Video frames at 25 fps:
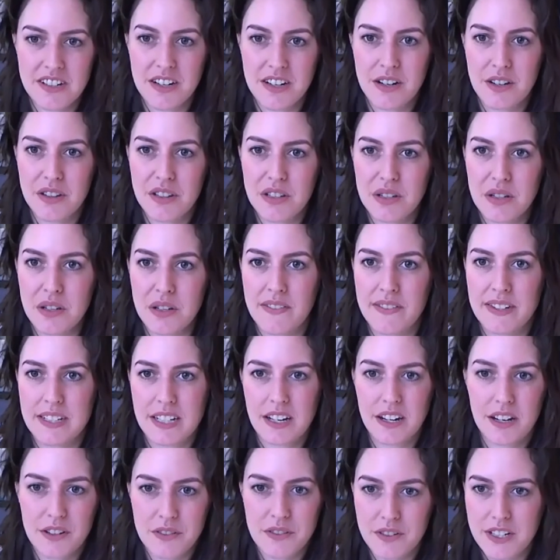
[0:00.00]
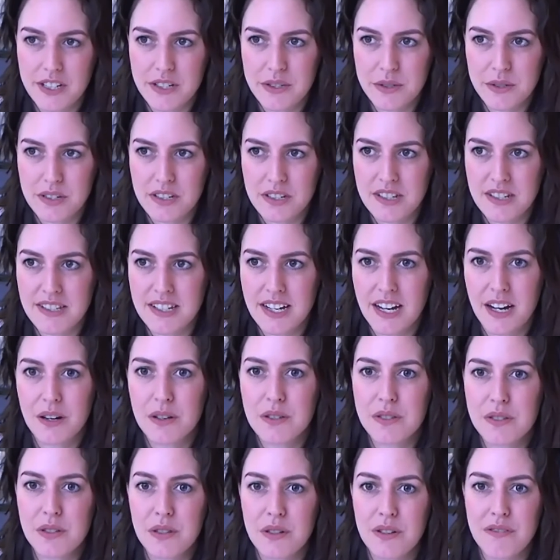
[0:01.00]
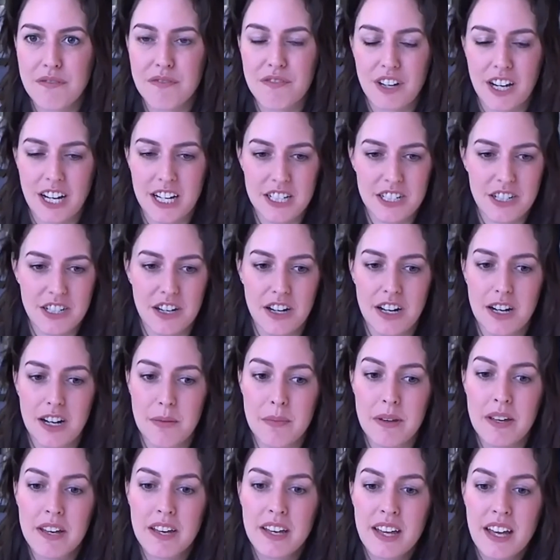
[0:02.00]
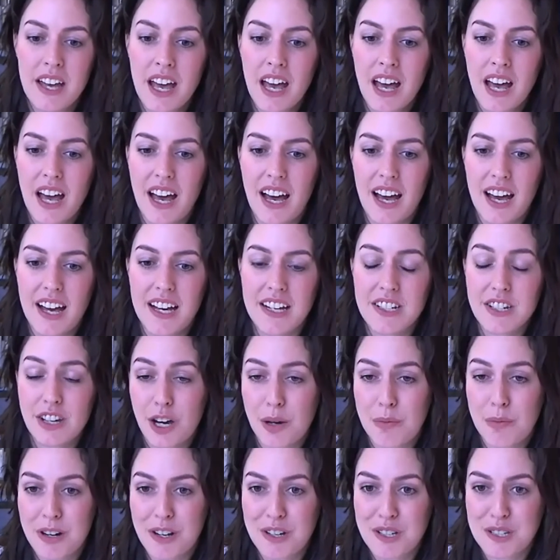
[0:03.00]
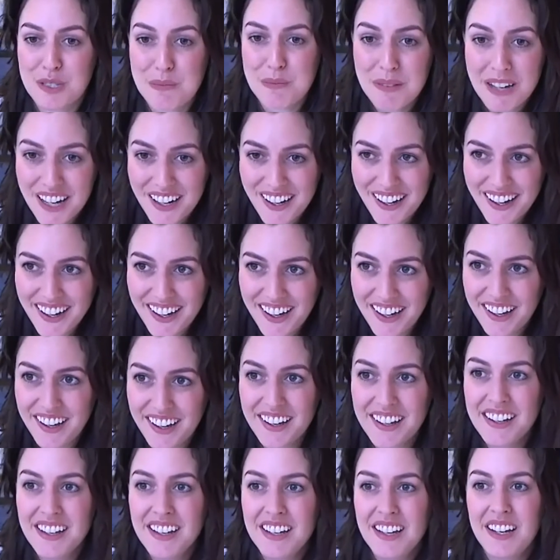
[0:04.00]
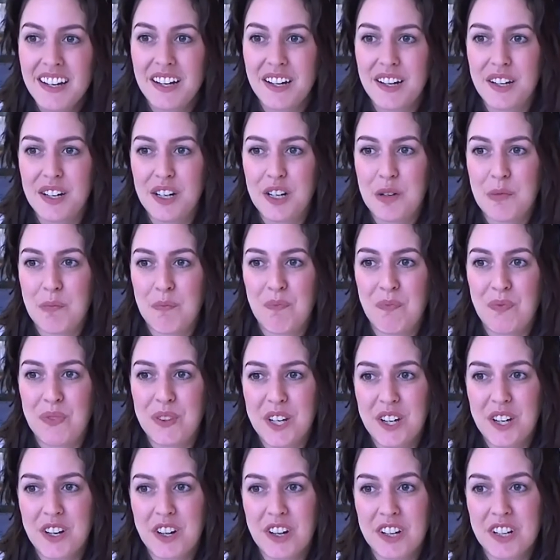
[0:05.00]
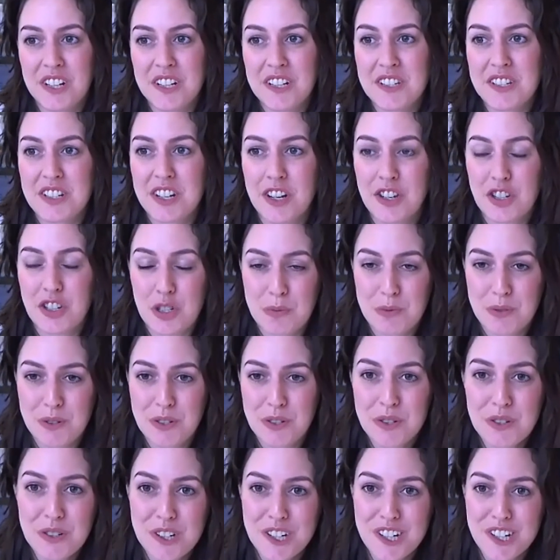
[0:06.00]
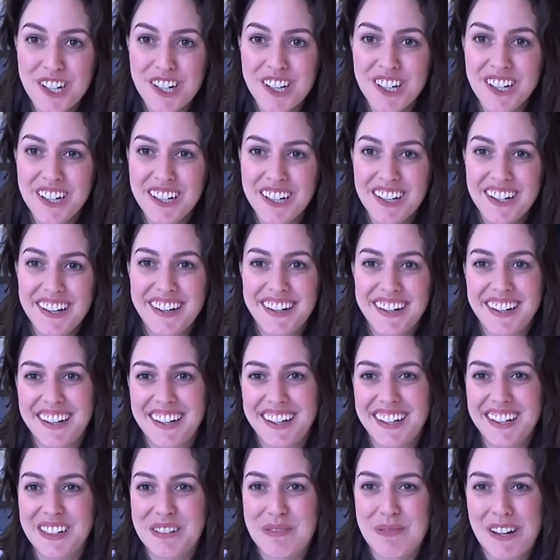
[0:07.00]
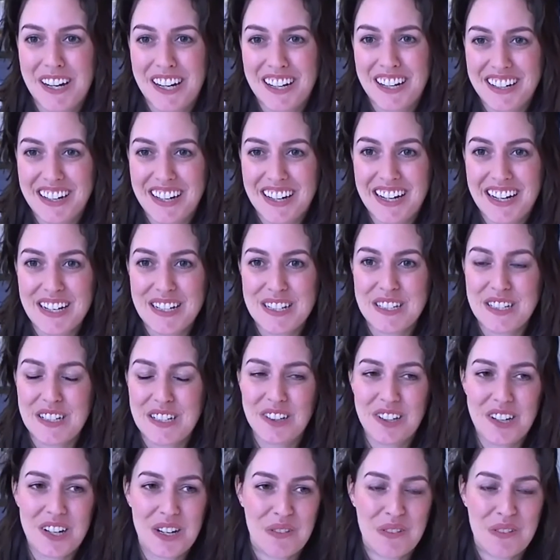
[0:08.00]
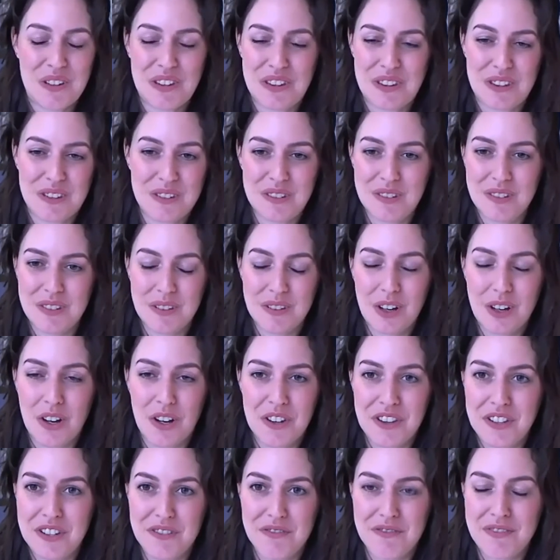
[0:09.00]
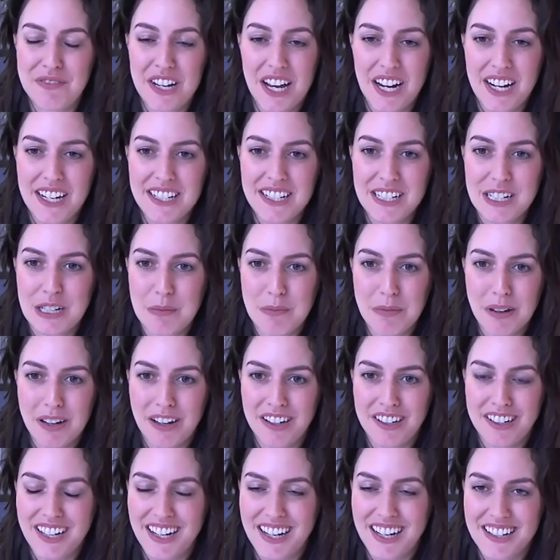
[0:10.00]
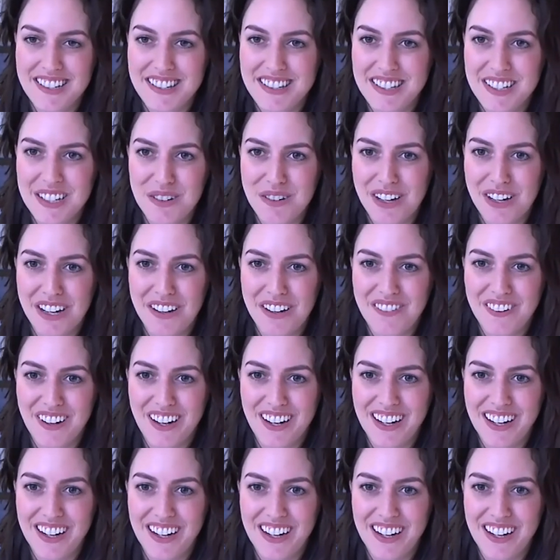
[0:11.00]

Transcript: I know that you have a ton of resources out, so you can find Tom at Tom Ross Media, um, The Honest Entrepreneur uh, podcast, along with all the nineteen podcasts that you have right